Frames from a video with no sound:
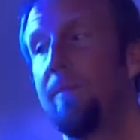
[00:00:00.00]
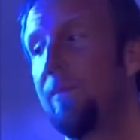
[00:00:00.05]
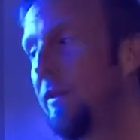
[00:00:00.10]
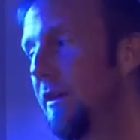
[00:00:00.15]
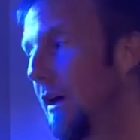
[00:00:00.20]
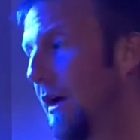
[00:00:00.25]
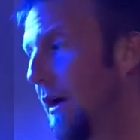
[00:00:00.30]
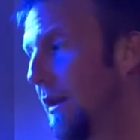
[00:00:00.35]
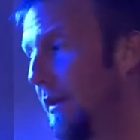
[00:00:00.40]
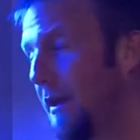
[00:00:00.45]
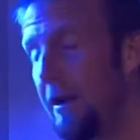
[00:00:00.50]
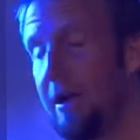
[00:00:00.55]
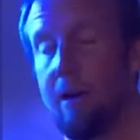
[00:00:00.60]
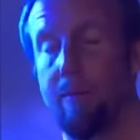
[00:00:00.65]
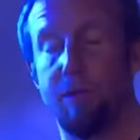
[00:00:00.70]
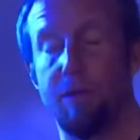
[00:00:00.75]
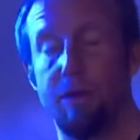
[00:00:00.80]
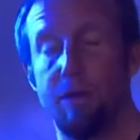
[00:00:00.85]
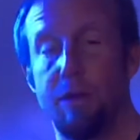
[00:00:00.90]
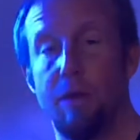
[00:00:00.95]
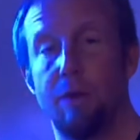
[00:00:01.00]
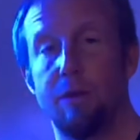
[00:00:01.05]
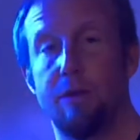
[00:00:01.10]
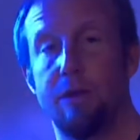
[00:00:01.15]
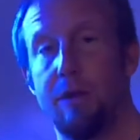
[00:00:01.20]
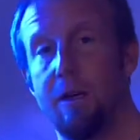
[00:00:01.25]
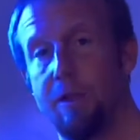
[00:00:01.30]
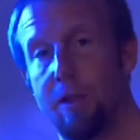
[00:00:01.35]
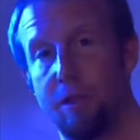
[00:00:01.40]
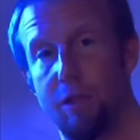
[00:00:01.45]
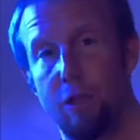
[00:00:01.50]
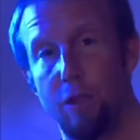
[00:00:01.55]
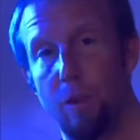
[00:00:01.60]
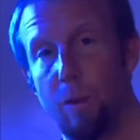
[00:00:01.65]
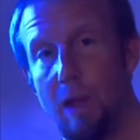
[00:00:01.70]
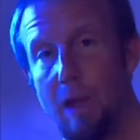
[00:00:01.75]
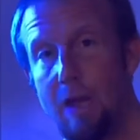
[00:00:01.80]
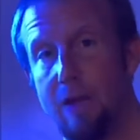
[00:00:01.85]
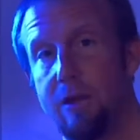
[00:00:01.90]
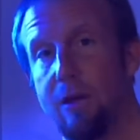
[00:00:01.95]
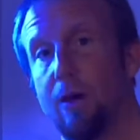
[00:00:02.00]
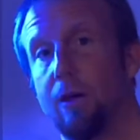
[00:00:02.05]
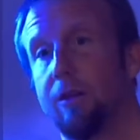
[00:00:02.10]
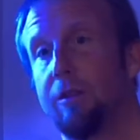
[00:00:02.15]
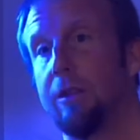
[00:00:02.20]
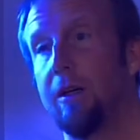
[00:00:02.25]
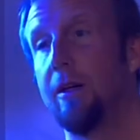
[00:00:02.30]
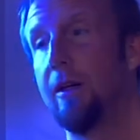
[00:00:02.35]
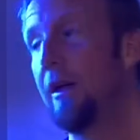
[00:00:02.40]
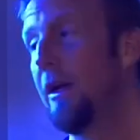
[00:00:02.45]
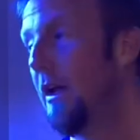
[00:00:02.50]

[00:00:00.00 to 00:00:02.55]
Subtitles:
The Neptune doser is a 2-head doser.